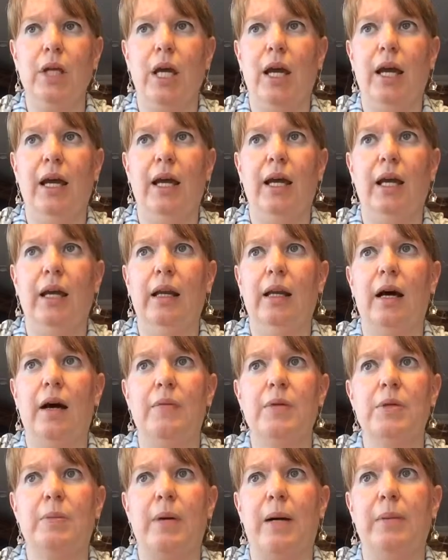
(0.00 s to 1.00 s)
And I
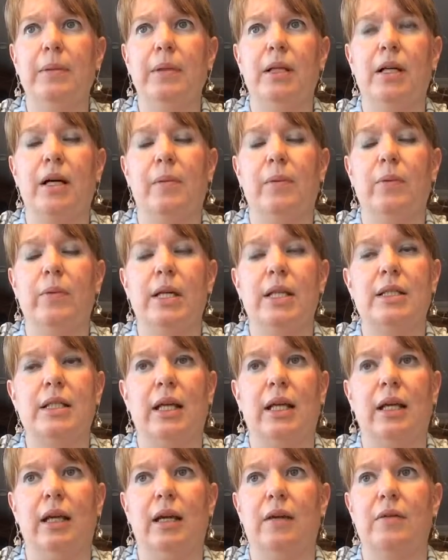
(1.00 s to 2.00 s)
was probably a couple weeks
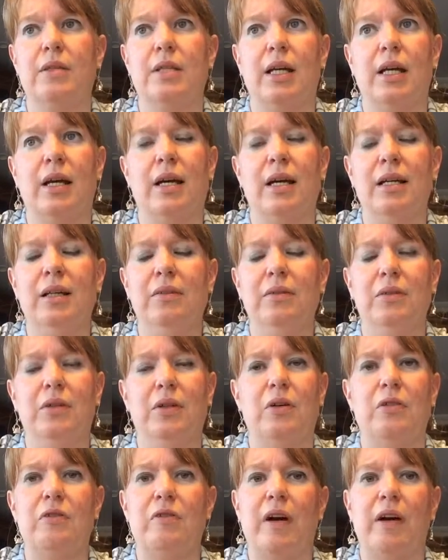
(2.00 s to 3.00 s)
in and I was like, I don't
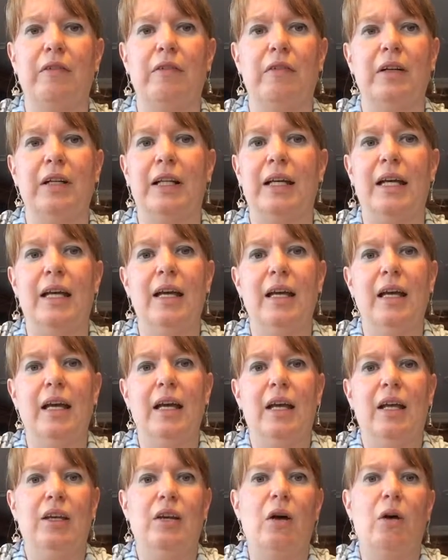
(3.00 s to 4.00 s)
know if I really
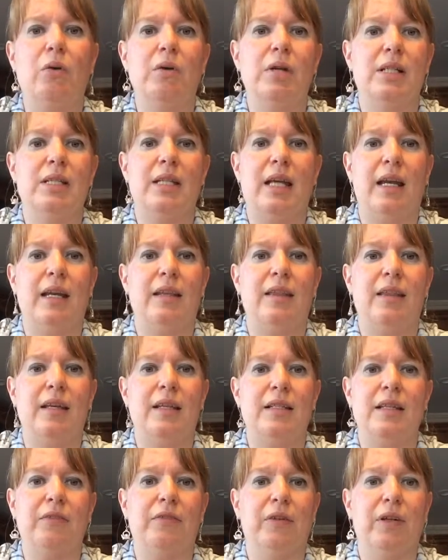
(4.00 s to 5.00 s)
notice anything
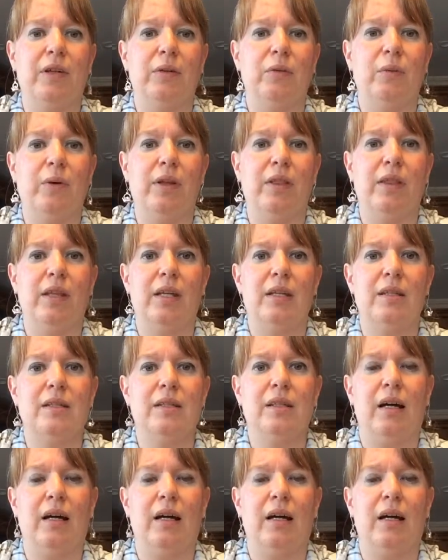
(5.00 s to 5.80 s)
different with this.